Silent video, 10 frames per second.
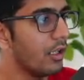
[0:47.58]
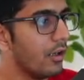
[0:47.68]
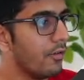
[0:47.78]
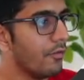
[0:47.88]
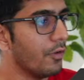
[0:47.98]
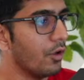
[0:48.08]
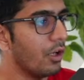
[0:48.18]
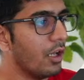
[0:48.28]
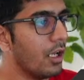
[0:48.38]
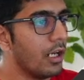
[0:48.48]
four
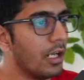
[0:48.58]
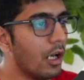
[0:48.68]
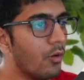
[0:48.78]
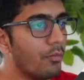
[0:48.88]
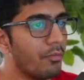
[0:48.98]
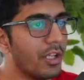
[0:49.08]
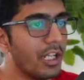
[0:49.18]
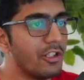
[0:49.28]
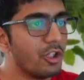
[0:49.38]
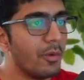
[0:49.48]
now the
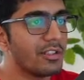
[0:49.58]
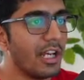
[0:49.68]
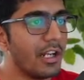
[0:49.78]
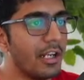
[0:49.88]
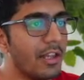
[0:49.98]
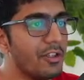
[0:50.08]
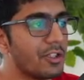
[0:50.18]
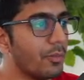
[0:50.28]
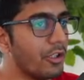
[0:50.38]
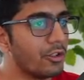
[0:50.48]
consumer started at this
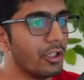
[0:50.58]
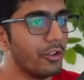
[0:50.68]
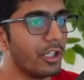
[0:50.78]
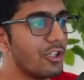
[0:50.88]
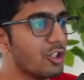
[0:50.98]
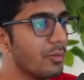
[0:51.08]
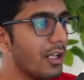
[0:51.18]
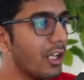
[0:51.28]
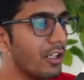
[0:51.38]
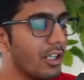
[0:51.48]
point so now the consumer are
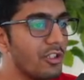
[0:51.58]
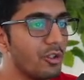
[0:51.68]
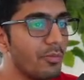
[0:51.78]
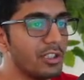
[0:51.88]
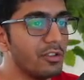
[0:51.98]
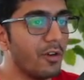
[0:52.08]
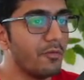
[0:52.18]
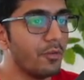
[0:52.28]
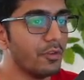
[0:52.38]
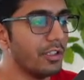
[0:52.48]
gonna consume message from
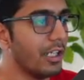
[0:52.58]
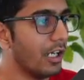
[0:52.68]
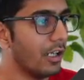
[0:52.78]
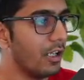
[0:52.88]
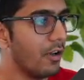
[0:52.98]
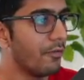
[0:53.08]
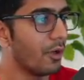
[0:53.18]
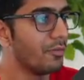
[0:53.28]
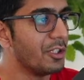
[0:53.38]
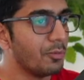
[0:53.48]
the from
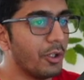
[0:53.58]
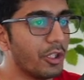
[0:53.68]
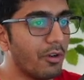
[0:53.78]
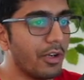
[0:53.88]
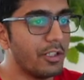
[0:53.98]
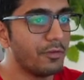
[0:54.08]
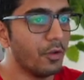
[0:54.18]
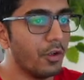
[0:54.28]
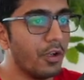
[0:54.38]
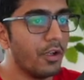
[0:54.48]
this point onward right four
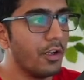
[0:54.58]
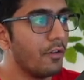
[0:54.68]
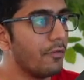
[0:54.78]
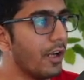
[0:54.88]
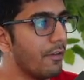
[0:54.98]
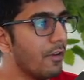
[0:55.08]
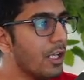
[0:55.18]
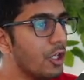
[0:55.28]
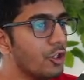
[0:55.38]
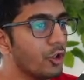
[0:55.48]
five
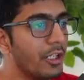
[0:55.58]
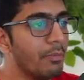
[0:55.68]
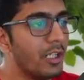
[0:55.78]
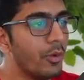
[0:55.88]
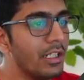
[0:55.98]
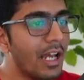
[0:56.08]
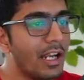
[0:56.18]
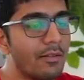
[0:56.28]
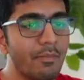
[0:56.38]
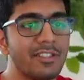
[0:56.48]
so in between that
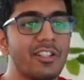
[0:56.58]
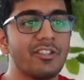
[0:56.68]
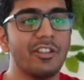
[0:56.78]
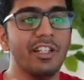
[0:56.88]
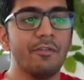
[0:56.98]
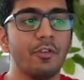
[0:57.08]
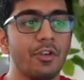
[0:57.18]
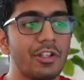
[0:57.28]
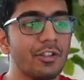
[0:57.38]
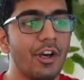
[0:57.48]
message three and four is
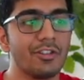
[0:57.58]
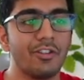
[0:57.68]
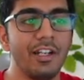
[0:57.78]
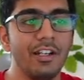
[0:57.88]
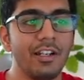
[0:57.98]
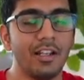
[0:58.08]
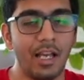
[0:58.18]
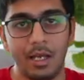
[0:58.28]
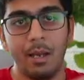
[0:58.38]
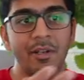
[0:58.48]
lost right uh,
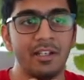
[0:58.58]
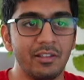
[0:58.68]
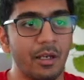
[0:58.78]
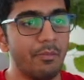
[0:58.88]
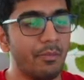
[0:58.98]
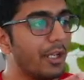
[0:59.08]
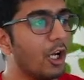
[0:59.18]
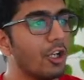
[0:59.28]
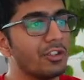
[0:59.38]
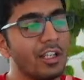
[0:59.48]
i mean the,
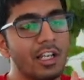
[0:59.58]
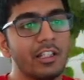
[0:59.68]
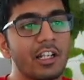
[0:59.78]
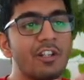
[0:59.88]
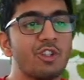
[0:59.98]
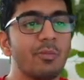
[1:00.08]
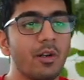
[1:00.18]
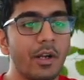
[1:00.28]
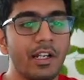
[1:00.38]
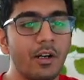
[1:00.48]
because the consumer
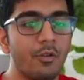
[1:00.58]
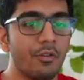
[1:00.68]
went down